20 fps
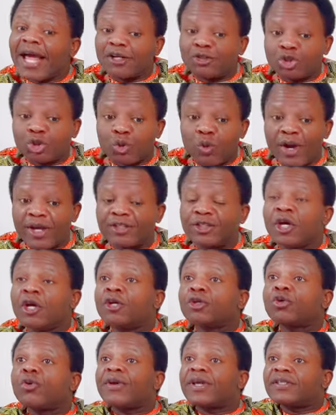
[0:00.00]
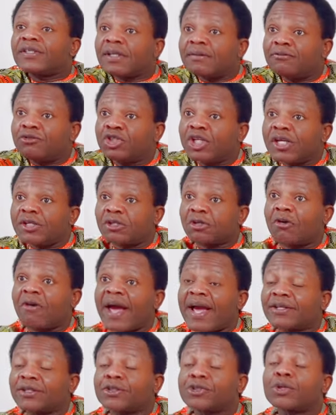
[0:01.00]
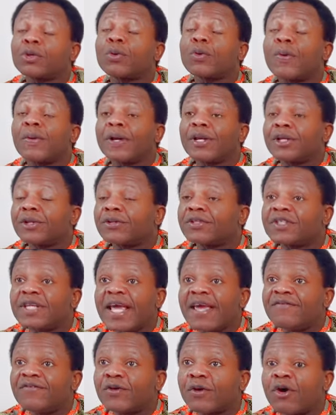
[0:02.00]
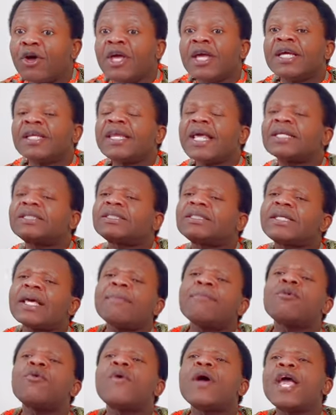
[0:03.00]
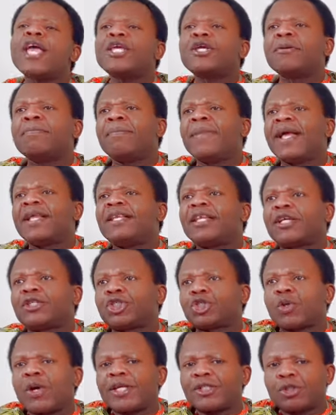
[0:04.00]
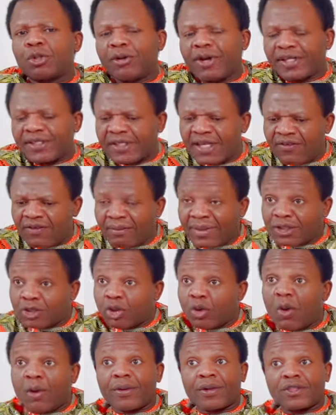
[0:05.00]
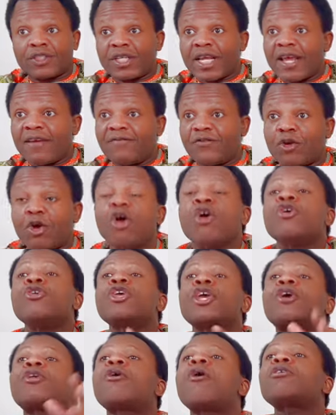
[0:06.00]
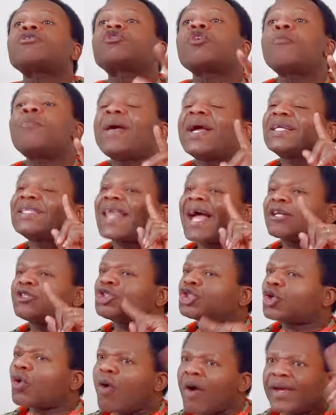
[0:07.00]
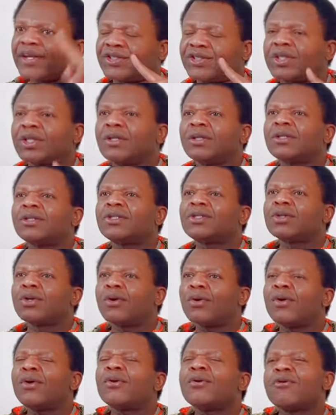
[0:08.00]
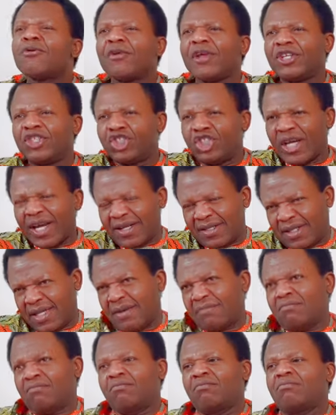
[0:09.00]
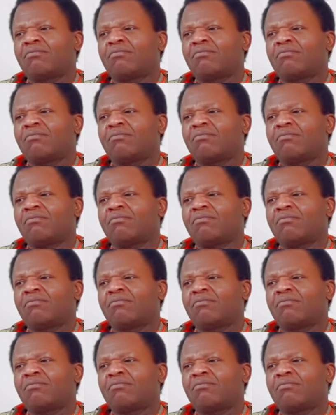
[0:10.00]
that choice to receive Jesus Christ as your Lord and your Savior. The same way you make the choice to receive him as Lord and Savior, you can also make that choice to reject him.